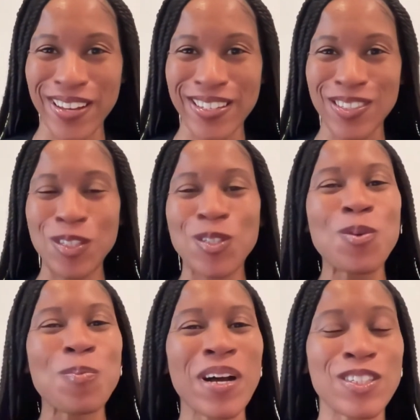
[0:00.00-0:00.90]
So 2
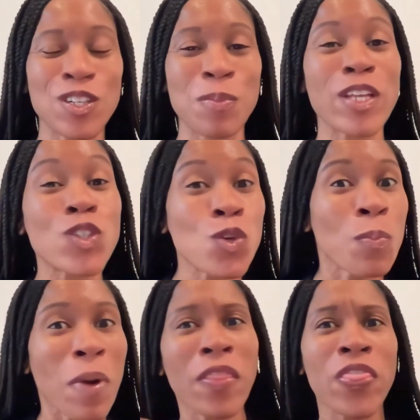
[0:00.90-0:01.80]
months is my 2
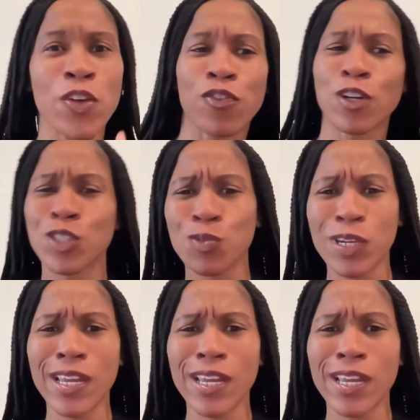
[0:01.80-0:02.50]
month anniversary.